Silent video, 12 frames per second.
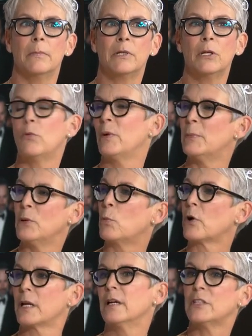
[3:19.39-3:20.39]
You know, we've been
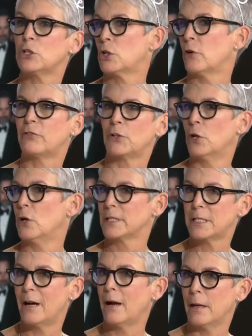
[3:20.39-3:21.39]
working on the show for a long
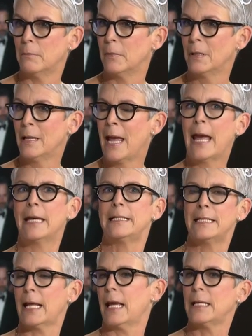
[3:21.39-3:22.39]
time, and
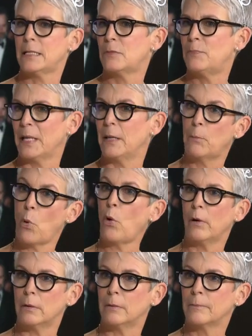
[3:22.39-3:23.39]
today it's being
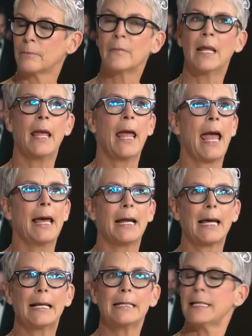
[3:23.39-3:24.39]
born. And
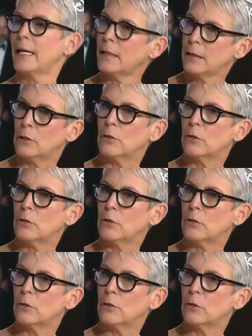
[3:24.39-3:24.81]
I got to tell